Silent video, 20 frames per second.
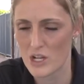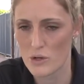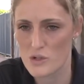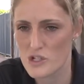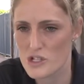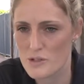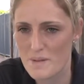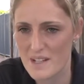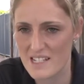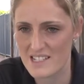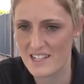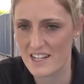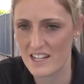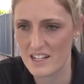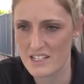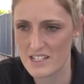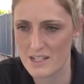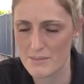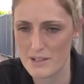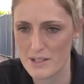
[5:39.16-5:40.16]
which is a bit
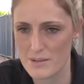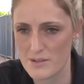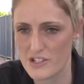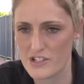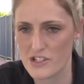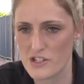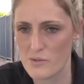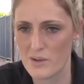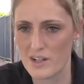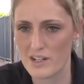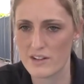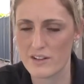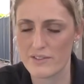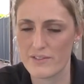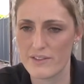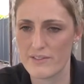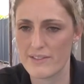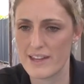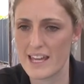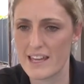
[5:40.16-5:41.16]
scary sometimes because you wonder
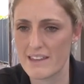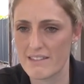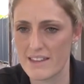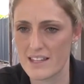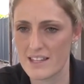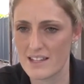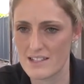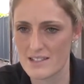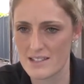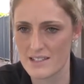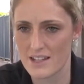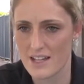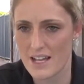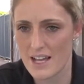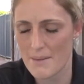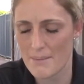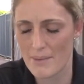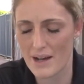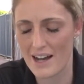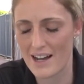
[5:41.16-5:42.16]
if you forget things.
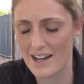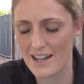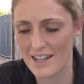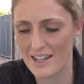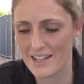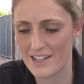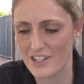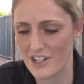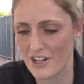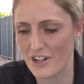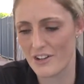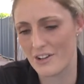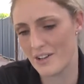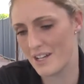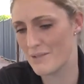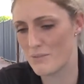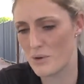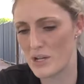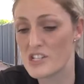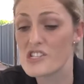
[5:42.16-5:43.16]
But, you
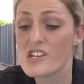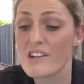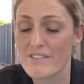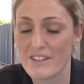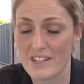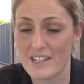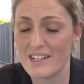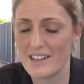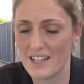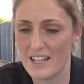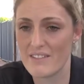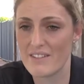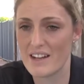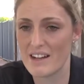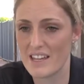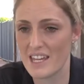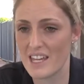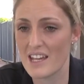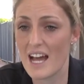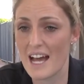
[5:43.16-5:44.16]
know, we generally leave
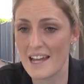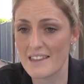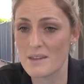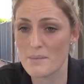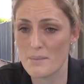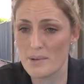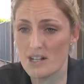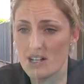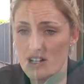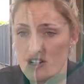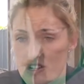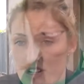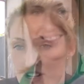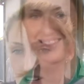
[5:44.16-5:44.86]
our gear at the pitch.